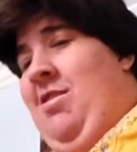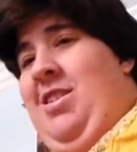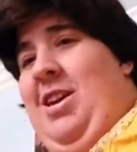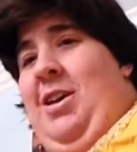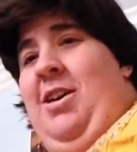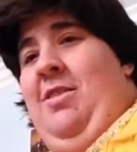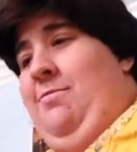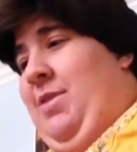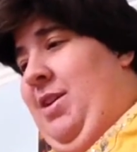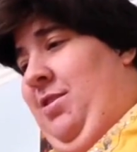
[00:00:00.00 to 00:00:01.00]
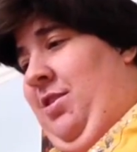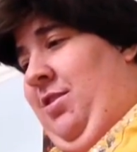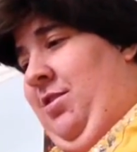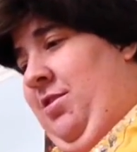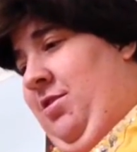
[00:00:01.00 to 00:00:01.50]
Yeah, my
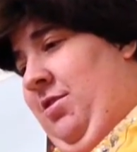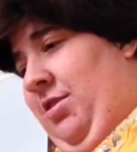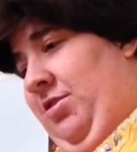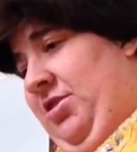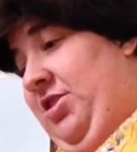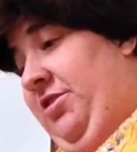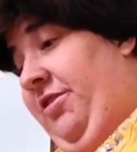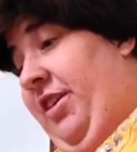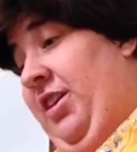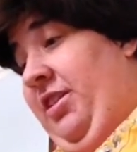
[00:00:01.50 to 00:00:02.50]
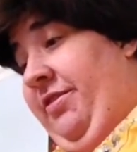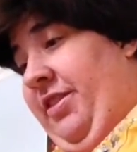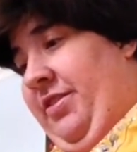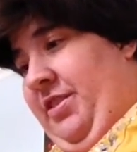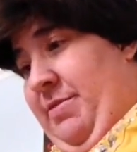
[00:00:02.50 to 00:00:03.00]
daughter just finally fell
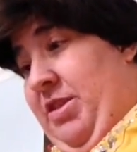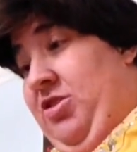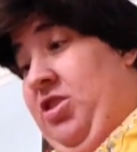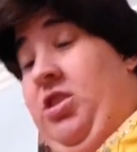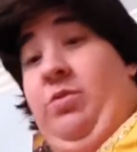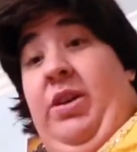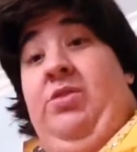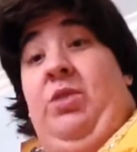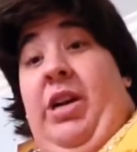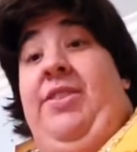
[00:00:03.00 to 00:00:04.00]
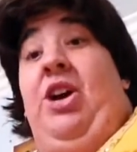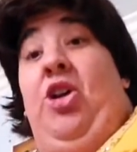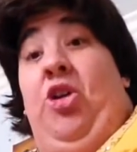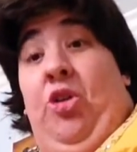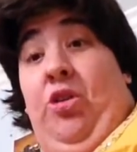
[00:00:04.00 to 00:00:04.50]
asleep and she swears we're having a
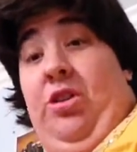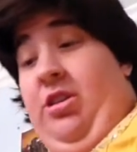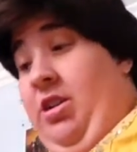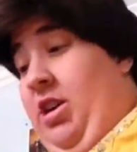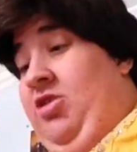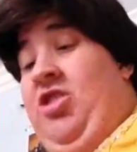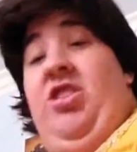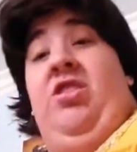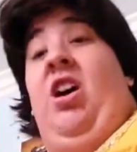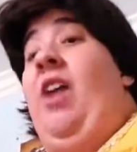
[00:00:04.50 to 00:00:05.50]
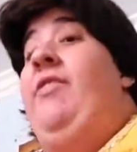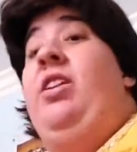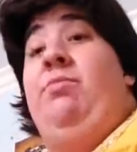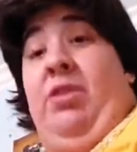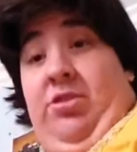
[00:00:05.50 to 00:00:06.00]
girl. She's not having
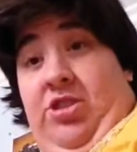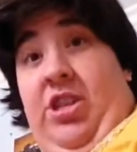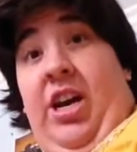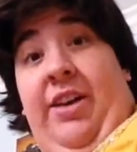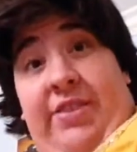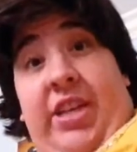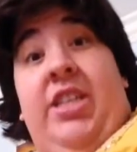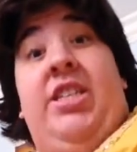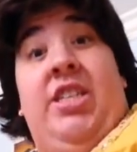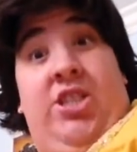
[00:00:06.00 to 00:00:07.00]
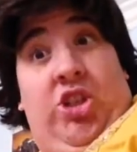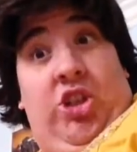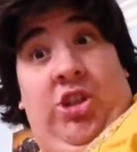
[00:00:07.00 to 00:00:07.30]
a brother, she's having a sister.